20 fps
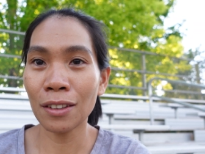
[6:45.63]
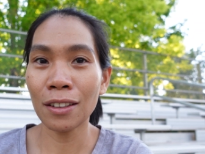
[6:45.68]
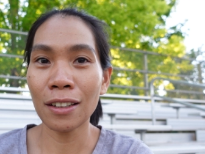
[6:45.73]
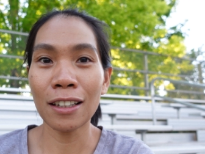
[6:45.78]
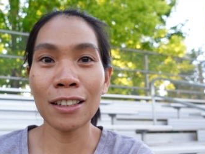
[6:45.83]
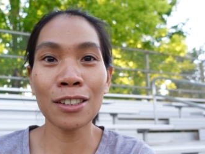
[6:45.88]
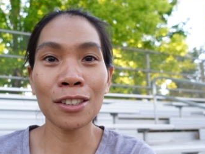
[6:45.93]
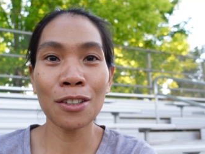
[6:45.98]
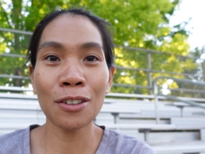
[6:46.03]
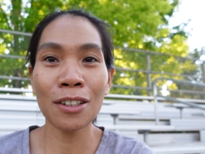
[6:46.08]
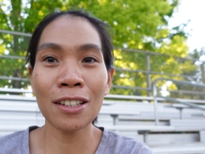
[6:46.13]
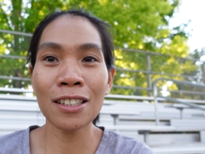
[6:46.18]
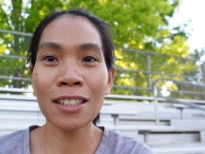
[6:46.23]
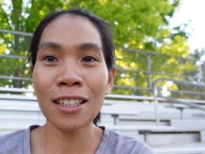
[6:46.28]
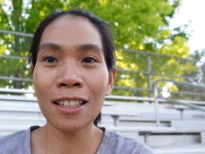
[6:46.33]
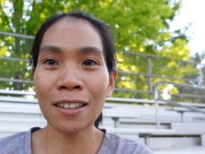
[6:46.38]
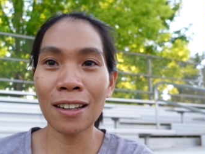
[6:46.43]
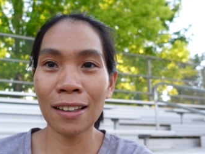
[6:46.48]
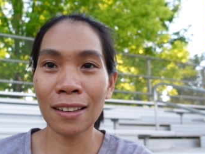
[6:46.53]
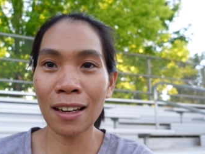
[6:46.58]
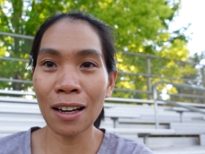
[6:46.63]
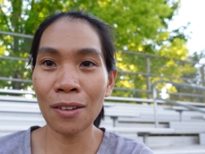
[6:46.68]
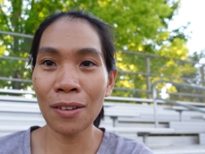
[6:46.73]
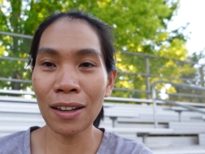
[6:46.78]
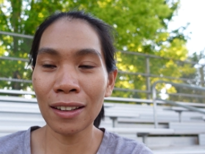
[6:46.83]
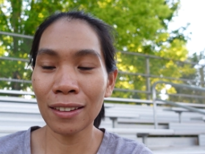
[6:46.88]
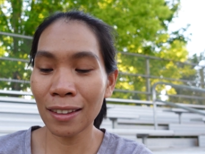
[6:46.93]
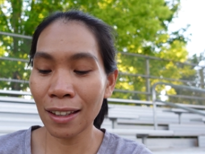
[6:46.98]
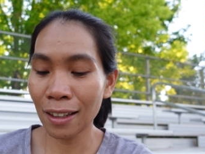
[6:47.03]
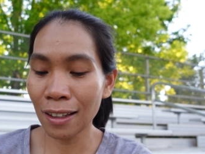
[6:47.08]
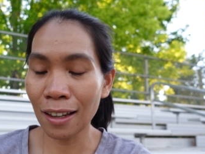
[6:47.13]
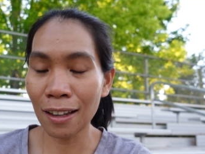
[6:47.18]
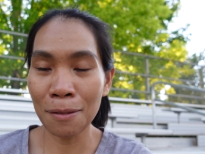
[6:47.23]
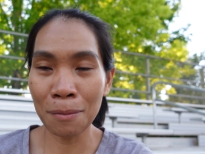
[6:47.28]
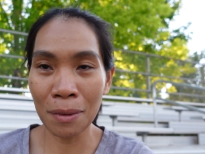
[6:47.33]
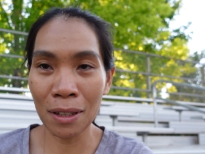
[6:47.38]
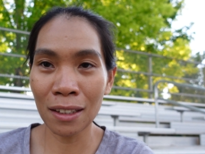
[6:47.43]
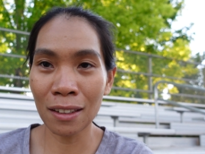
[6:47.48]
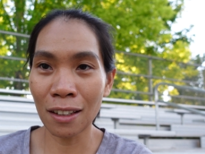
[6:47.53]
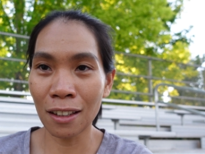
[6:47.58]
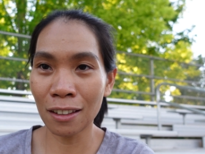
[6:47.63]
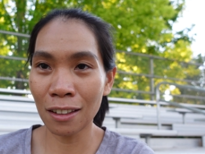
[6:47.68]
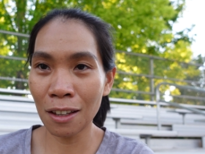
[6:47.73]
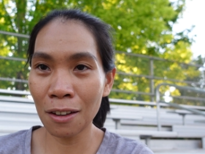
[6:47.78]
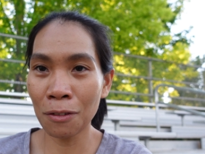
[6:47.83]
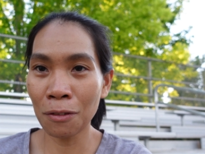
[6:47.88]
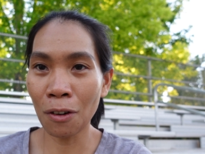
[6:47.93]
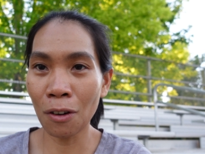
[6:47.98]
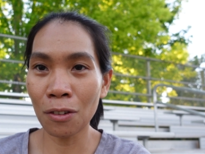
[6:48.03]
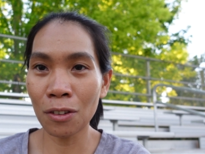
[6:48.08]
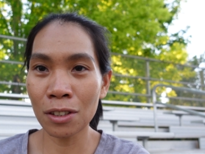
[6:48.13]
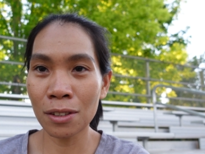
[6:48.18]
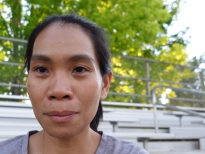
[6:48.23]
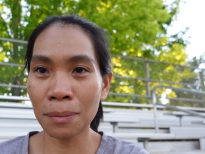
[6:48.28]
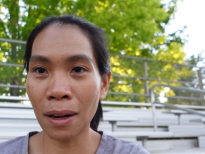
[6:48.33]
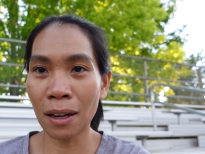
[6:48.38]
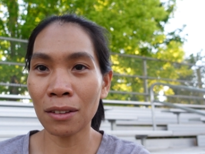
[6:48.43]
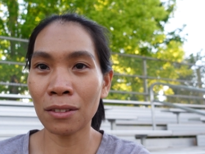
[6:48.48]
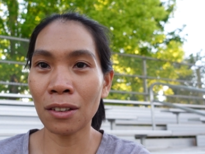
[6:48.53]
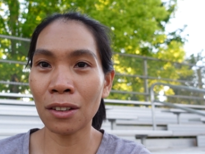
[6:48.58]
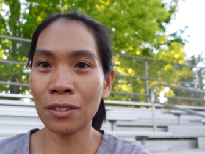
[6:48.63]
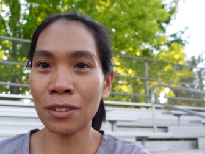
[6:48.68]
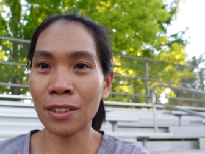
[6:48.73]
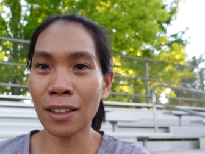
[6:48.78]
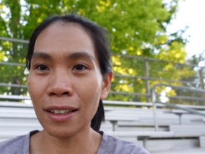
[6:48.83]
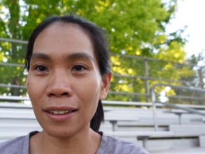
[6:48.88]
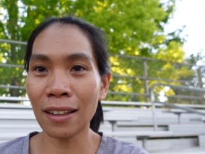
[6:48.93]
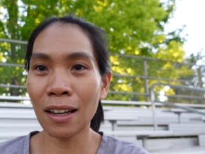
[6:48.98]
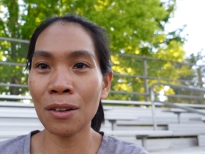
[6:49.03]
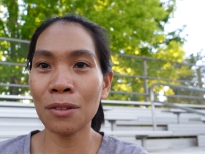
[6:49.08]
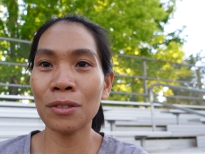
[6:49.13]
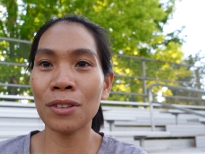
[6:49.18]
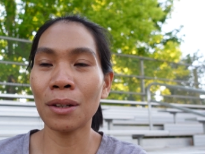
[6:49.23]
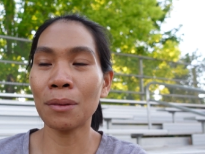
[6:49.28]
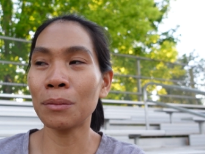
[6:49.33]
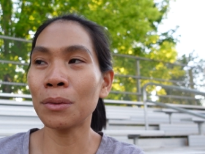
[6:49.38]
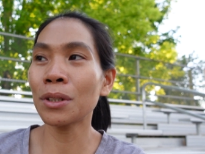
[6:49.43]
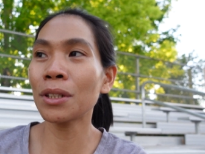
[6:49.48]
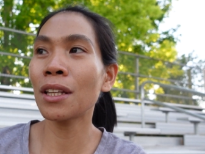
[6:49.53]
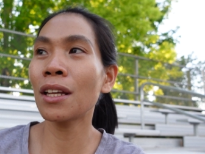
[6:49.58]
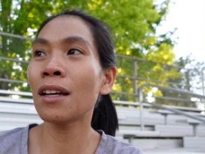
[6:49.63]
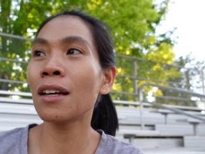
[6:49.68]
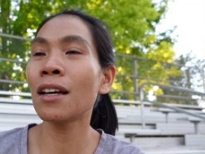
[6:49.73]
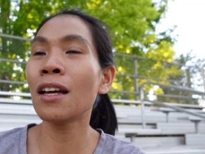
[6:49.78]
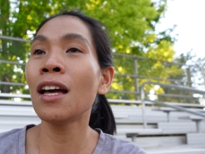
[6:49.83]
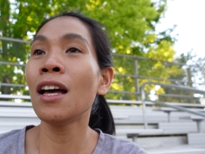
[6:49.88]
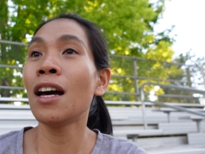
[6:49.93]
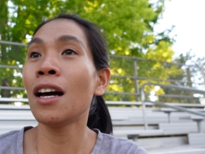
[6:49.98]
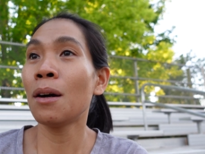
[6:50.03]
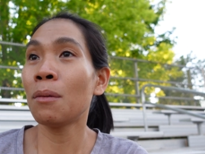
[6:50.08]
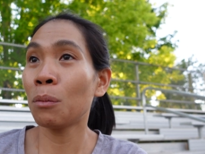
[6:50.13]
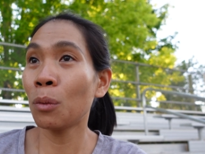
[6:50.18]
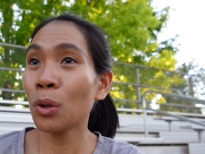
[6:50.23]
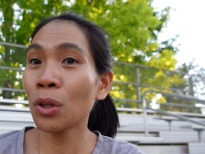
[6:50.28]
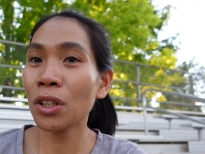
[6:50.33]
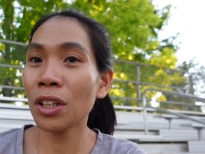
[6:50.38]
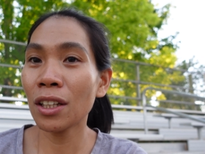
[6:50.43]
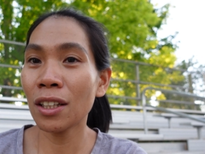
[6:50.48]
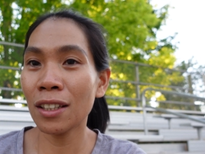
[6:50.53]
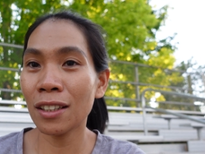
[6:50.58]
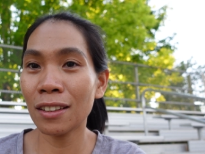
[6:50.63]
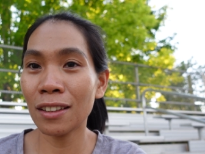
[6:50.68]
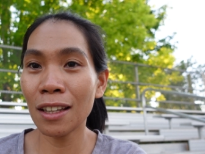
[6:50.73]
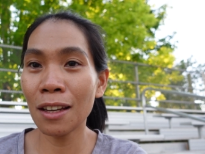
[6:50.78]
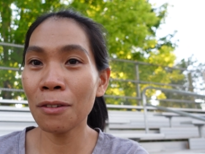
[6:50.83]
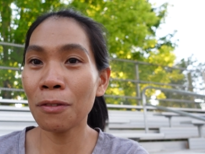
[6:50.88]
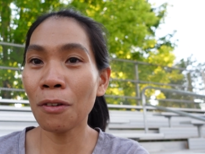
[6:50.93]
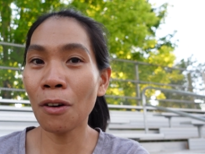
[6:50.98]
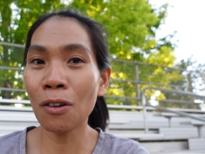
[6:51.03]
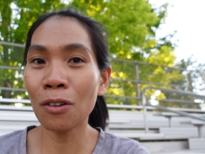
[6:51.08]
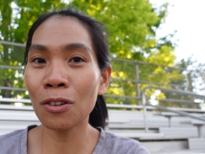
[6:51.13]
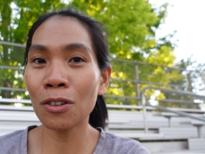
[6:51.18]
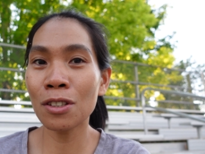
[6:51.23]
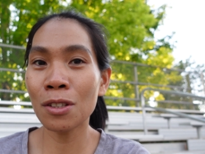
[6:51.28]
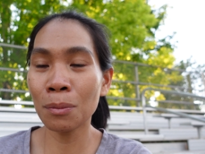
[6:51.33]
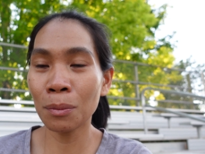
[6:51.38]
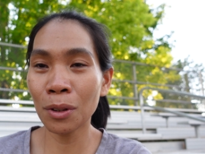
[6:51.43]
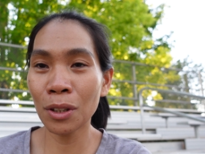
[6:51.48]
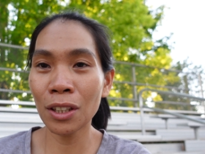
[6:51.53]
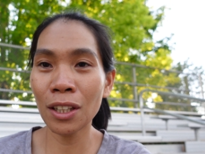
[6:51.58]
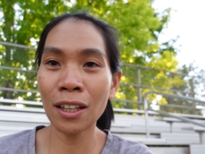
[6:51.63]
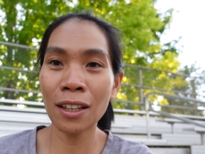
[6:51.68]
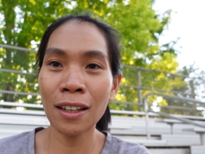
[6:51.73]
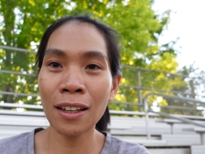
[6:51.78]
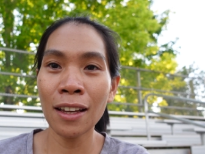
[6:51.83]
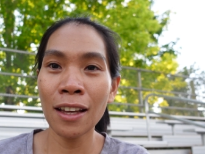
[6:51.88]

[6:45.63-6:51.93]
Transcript: As you can see right now, I think I'm in the defocus background right now, the mood defocus mood,